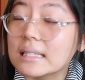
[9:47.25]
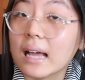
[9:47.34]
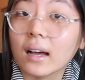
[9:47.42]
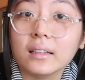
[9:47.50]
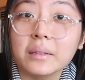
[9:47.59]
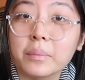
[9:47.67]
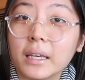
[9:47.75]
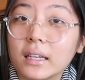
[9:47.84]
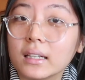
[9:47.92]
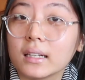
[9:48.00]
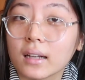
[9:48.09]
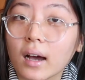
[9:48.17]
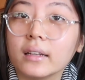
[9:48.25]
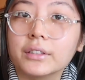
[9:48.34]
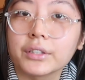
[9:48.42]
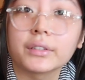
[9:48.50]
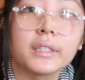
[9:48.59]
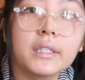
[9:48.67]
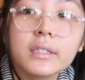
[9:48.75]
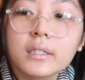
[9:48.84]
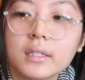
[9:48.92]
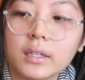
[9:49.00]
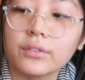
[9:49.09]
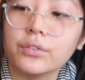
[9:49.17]
exactly made nine
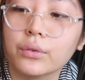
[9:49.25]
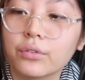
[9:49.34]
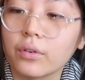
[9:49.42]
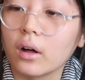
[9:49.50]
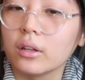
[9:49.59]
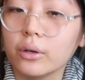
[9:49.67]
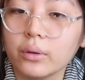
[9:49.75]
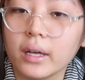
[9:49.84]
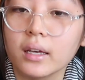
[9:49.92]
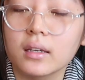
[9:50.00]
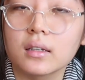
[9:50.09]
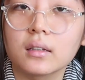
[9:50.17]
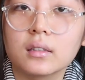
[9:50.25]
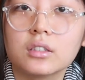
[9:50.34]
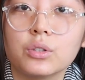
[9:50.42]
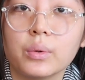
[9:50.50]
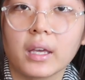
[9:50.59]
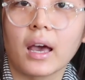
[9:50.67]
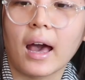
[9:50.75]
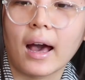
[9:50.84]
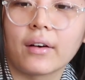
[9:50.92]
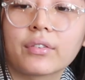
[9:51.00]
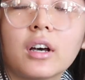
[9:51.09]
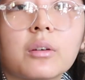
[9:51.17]
cookies if you follow like doing a
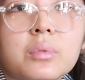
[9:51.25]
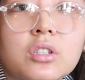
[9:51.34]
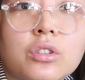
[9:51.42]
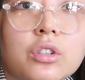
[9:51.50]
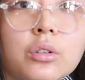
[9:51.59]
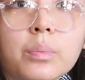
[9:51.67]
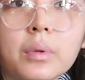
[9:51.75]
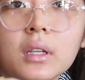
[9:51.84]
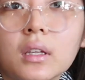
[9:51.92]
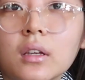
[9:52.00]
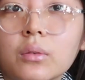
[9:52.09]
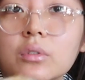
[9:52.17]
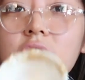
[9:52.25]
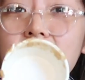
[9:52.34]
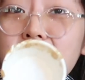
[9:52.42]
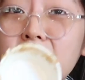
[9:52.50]
half cup scoop, which is a